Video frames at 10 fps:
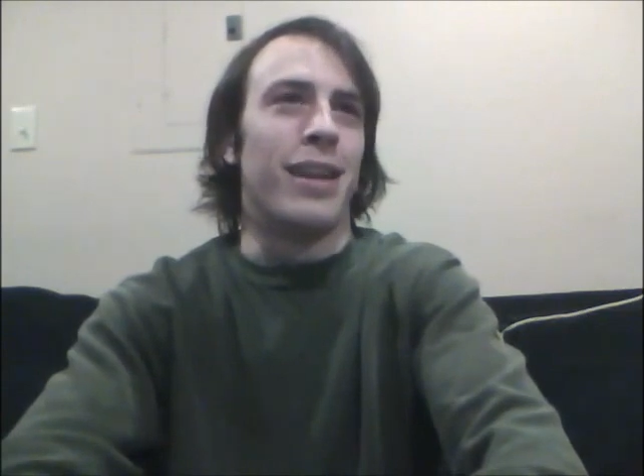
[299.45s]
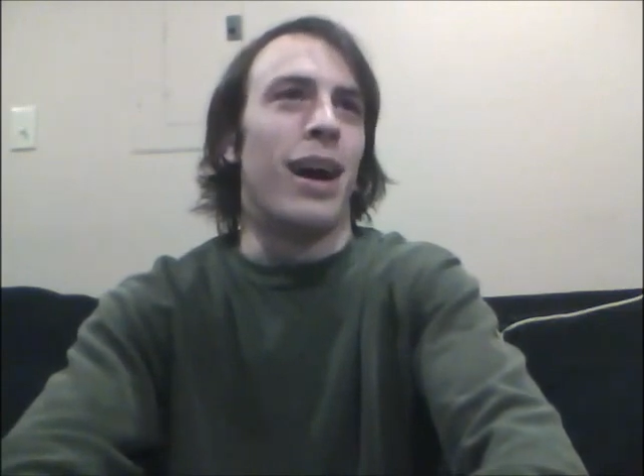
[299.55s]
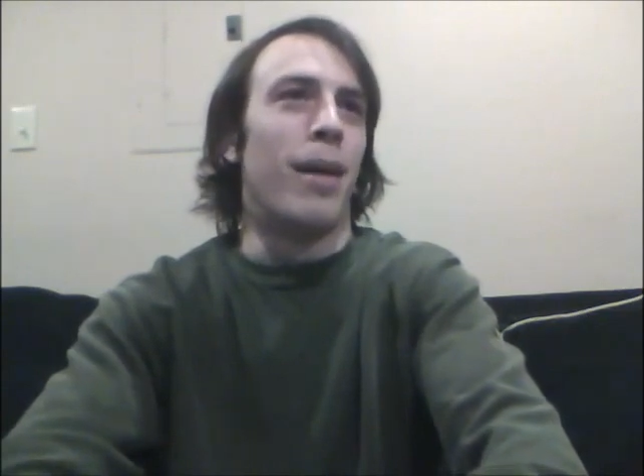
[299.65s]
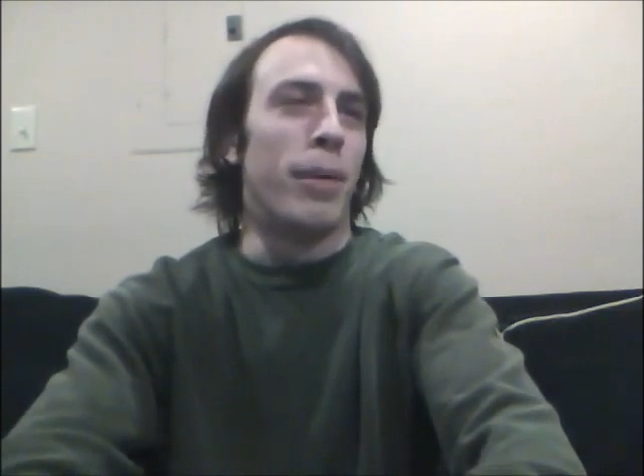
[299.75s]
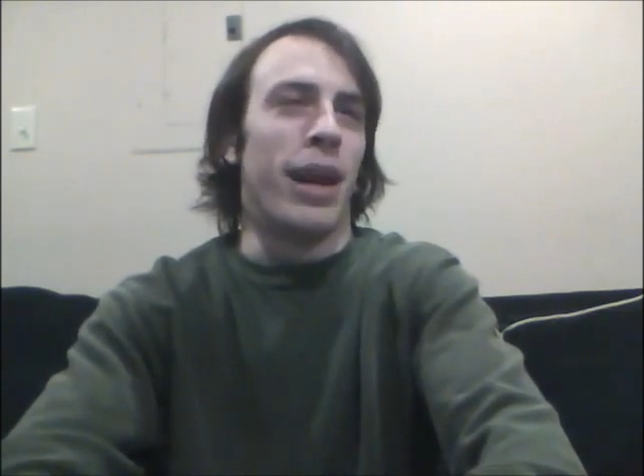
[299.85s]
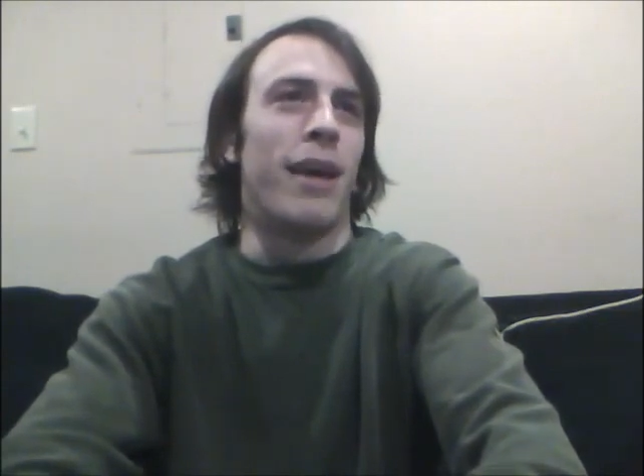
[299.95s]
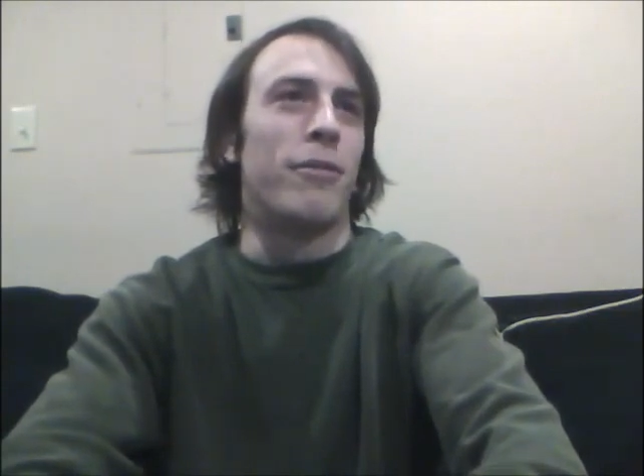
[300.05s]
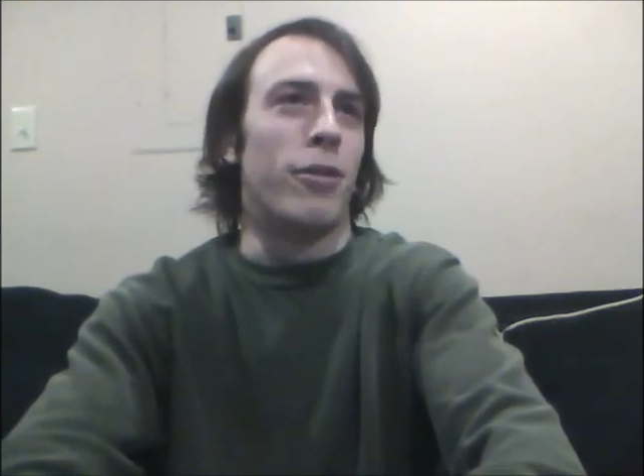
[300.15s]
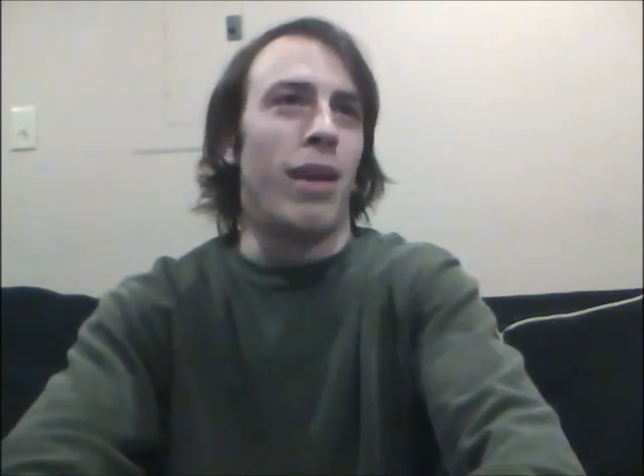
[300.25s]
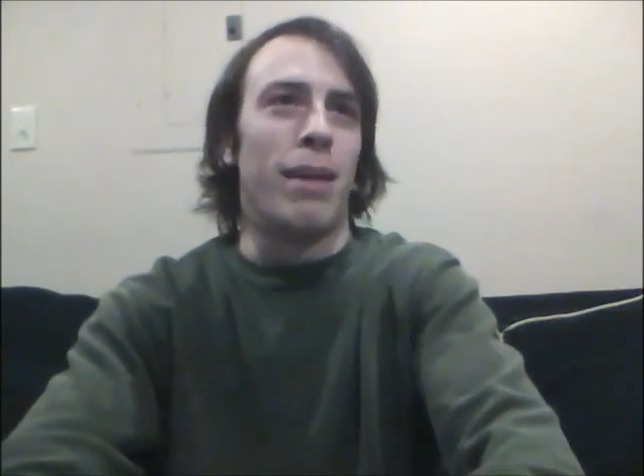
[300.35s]
hopping
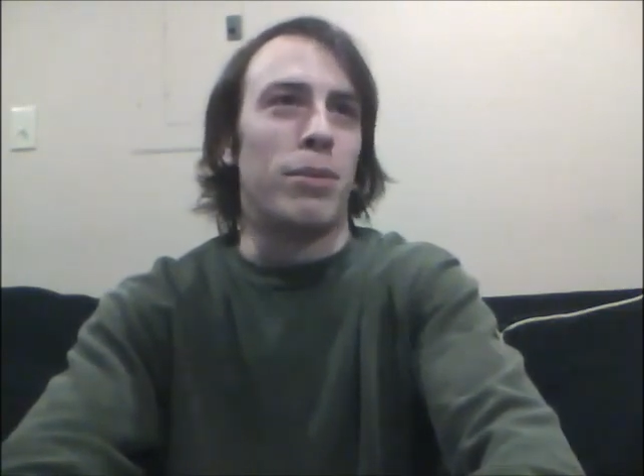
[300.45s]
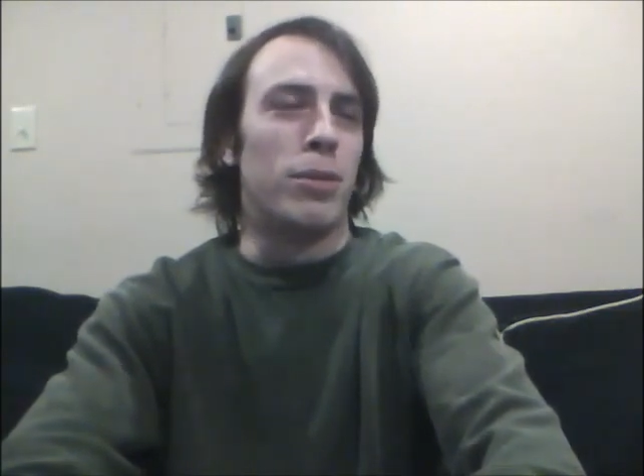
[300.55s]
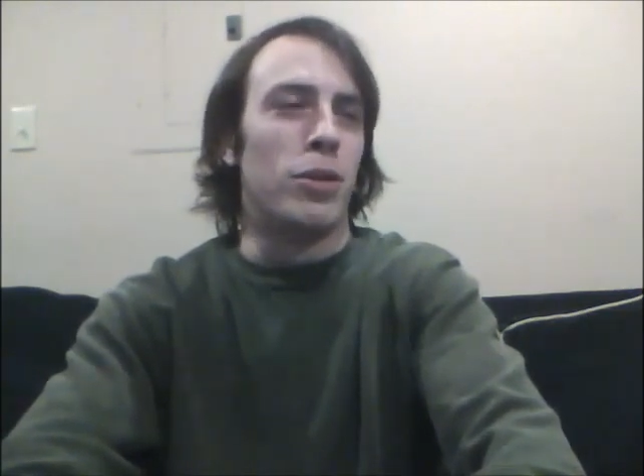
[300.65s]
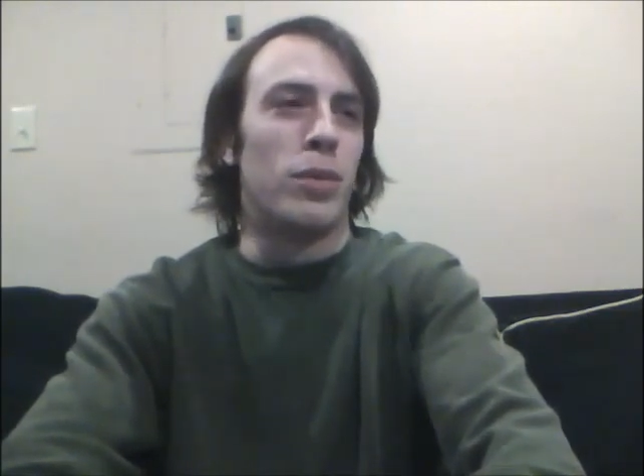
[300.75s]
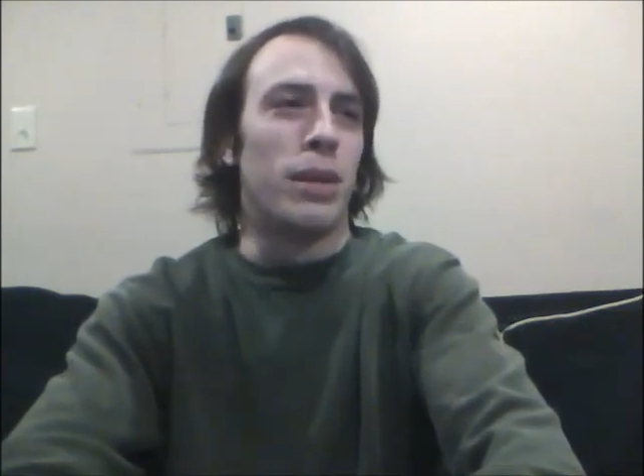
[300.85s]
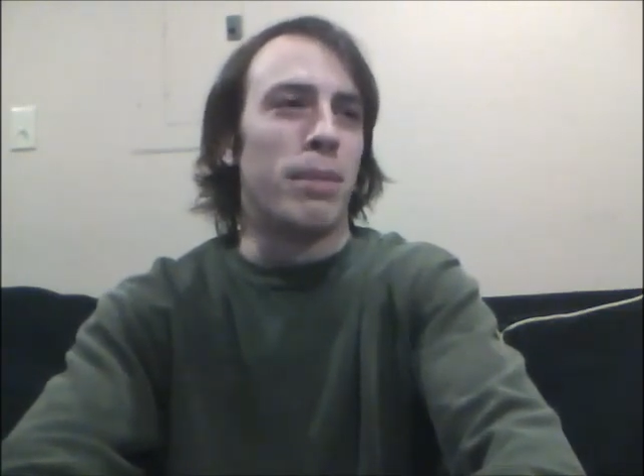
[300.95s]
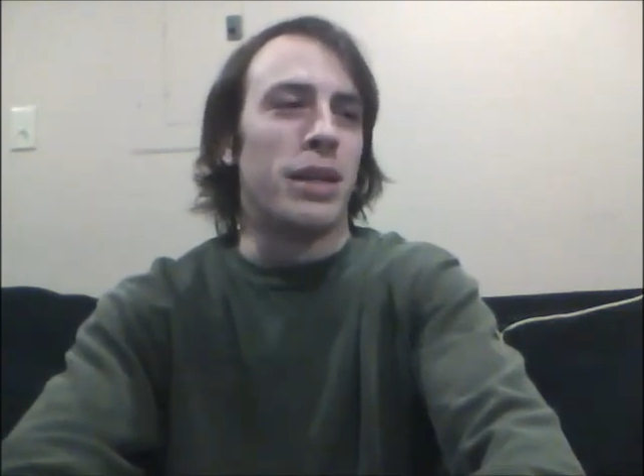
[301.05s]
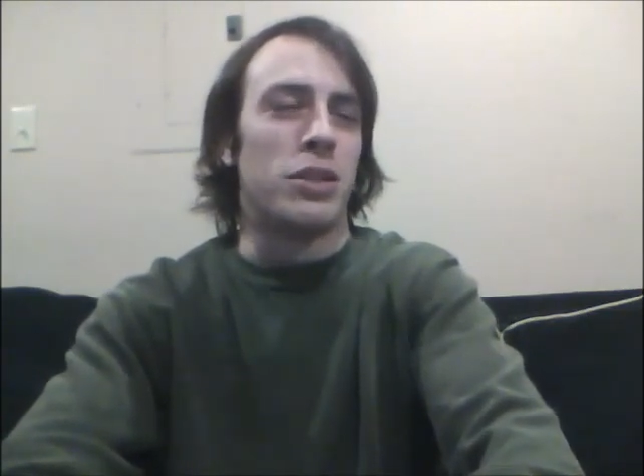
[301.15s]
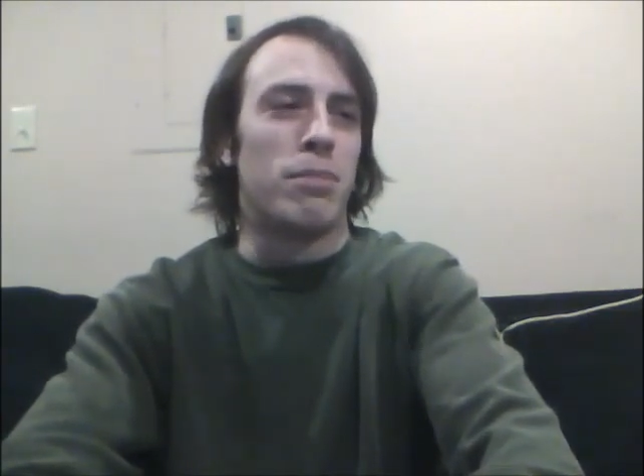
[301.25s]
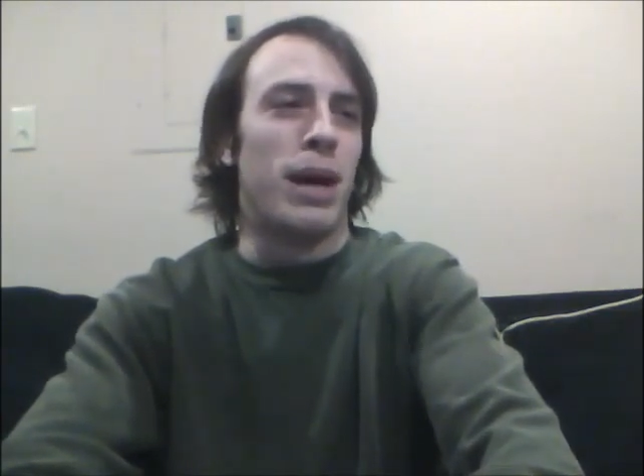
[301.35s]
after Apple Bloom with a
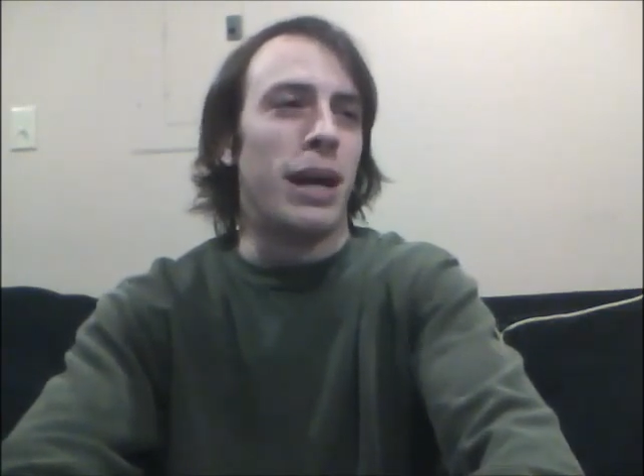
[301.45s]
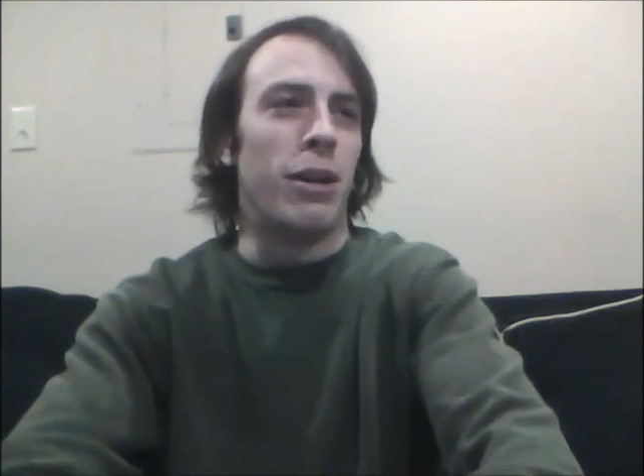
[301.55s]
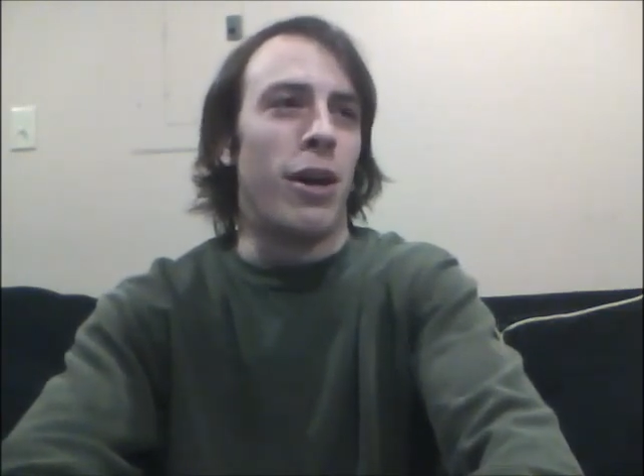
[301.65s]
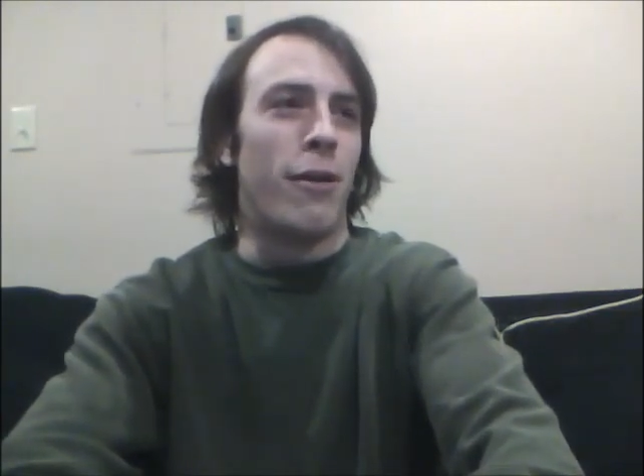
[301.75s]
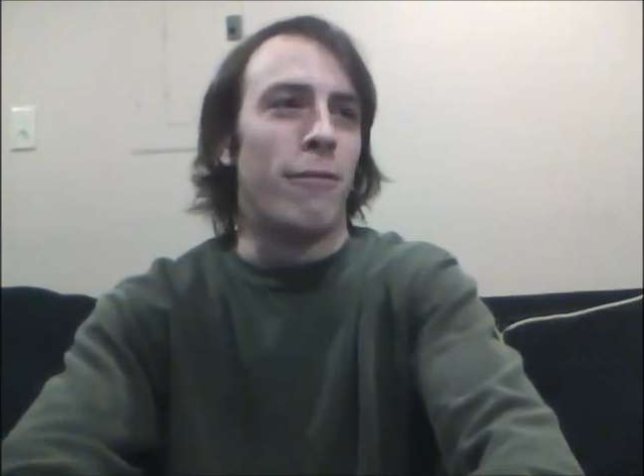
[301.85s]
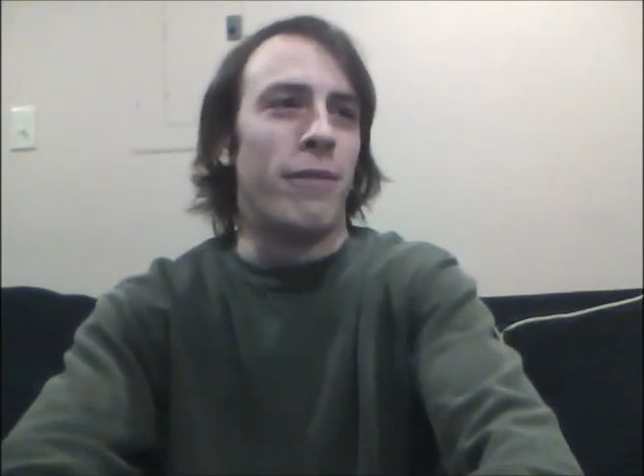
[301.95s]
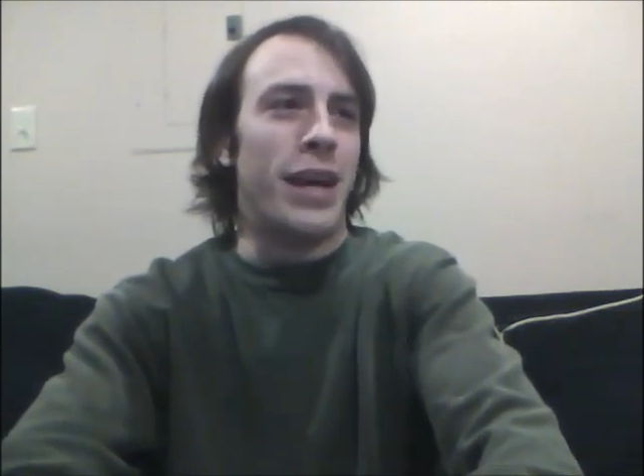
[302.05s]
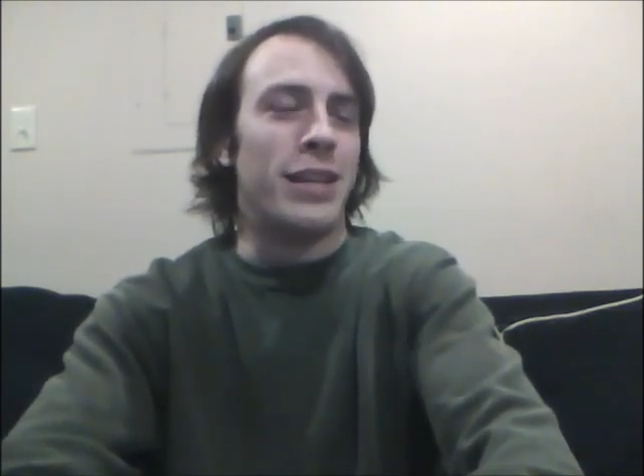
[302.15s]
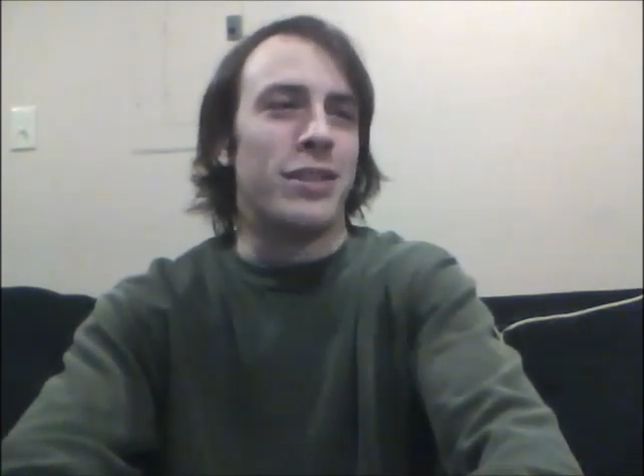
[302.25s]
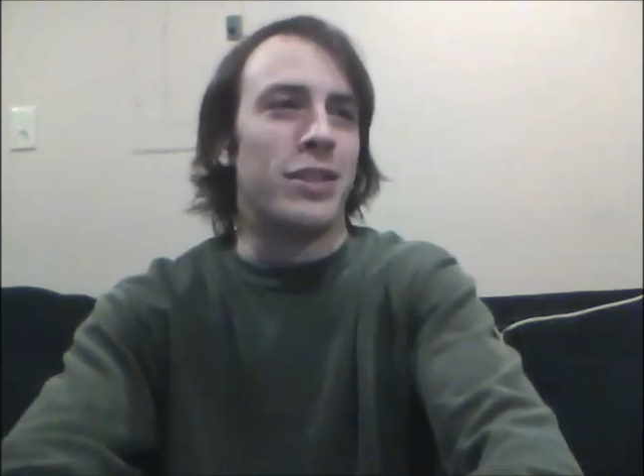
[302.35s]
big smile on her face,